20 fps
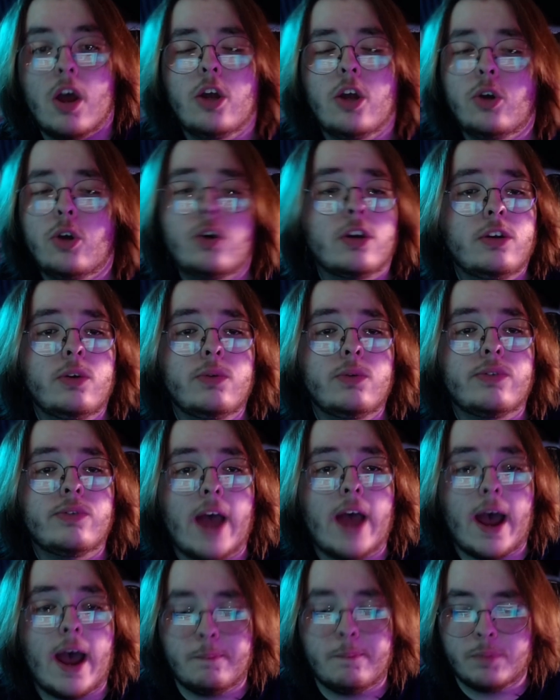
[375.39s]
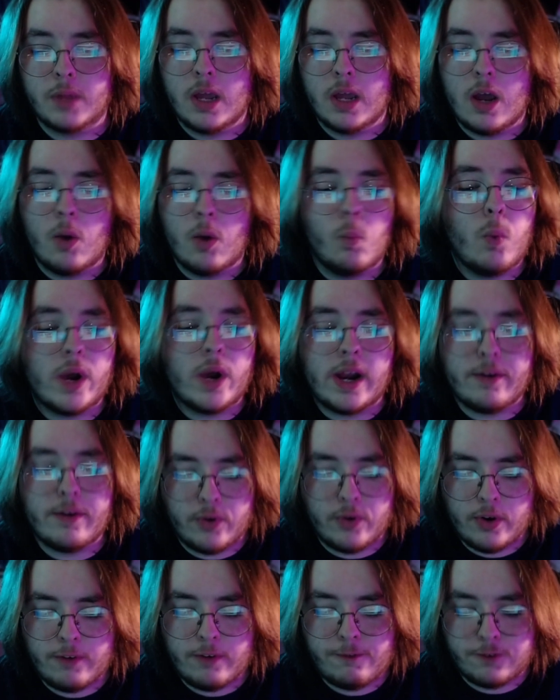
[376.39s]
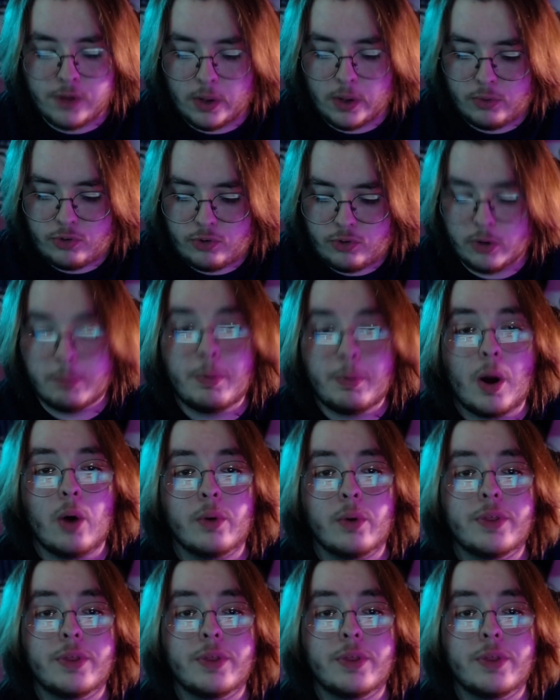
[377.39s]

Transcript: You could use that, whatever floats your boat.